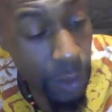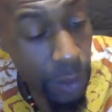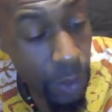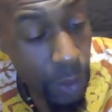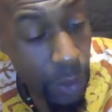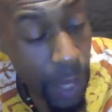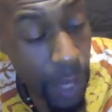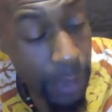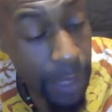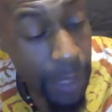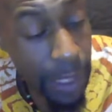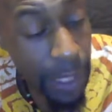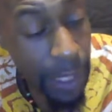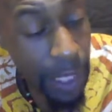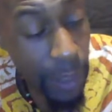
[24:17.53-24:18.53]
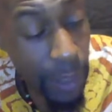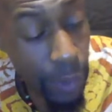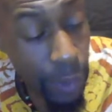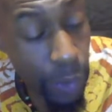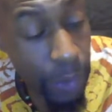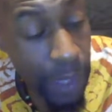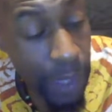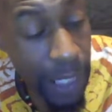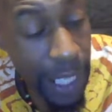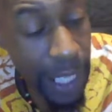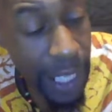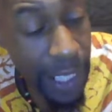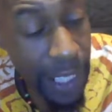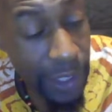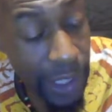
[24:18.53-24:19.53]
Kwame Nkrumah
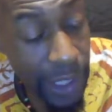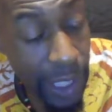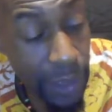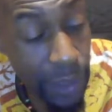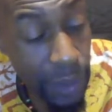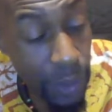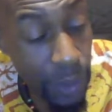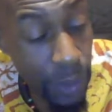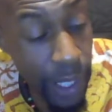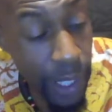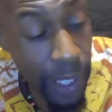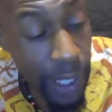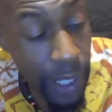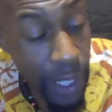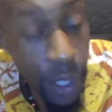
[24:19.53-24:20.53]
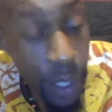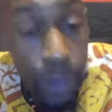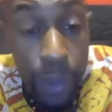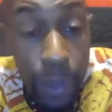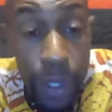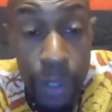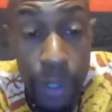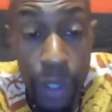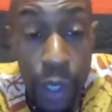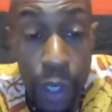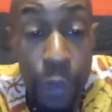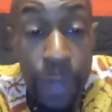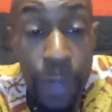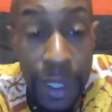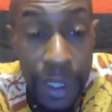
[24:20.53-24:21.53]
and Sekou Touré were
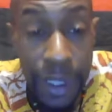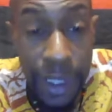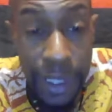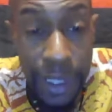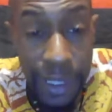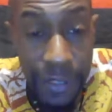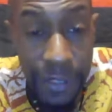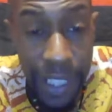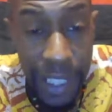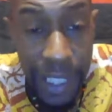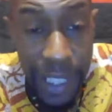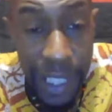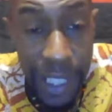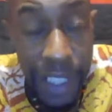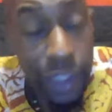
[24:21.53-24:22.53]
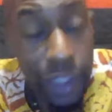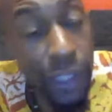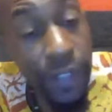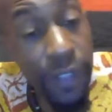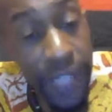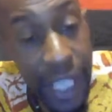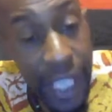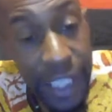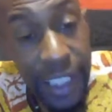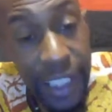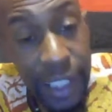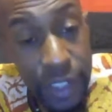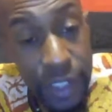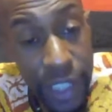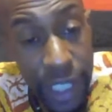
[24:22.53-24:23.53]
co-presidents of Guinea, serving as their
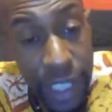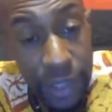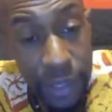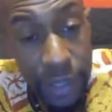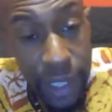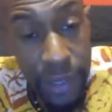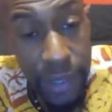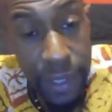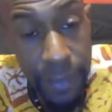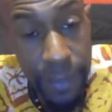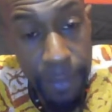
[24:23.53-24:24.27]
secretary.